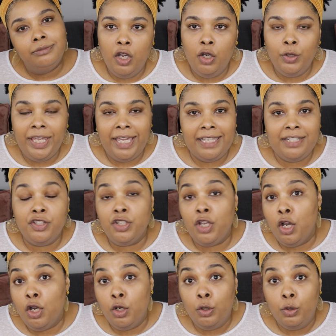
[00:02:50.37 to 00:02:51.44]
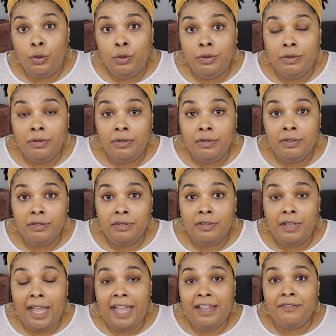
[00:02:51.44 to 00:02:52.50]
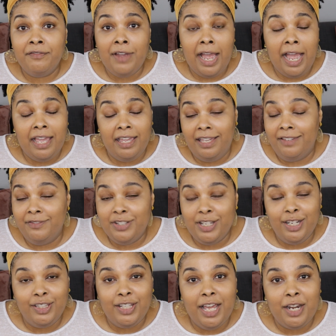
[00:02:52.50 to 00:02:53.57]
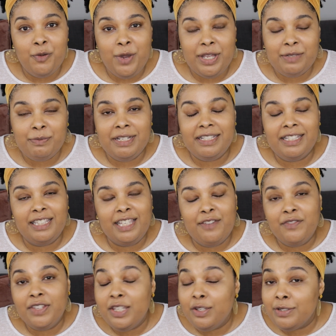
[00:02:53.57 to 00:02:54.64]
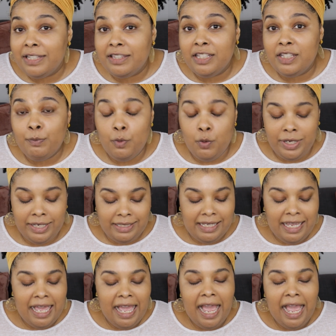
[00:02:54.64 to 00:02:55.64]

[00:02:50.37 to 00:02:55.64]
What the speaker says: Okay, so I've done a lot of Westman Atelier videos at this point.